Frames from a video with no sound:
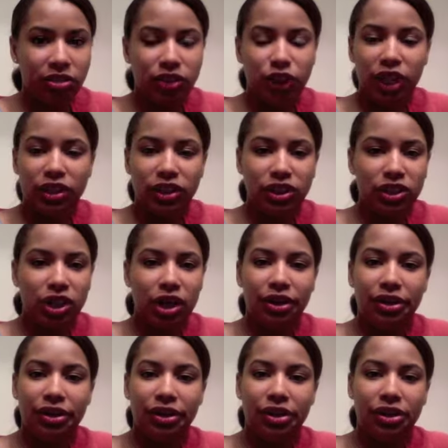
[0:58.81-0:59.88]
Chances are
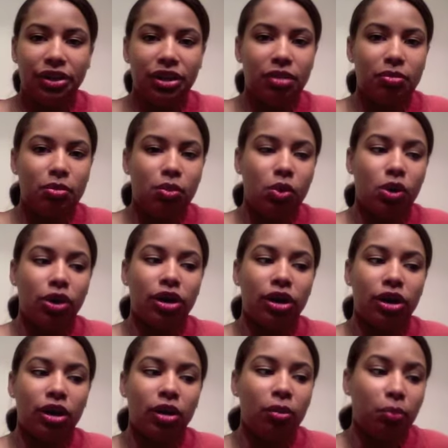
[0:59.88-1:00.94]
you're going to need more
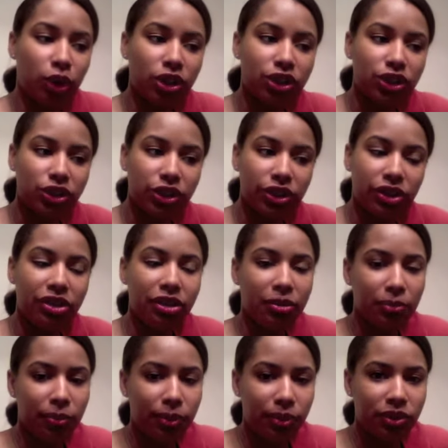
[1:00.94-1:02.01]
moisture
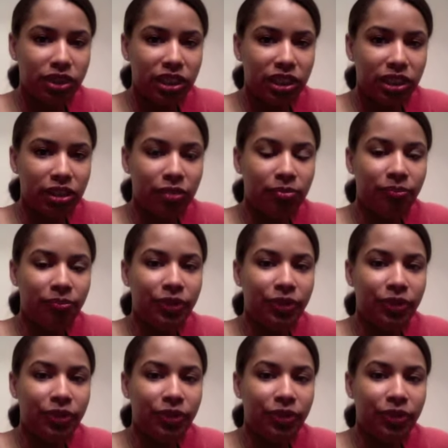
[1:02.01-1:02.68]
than protein.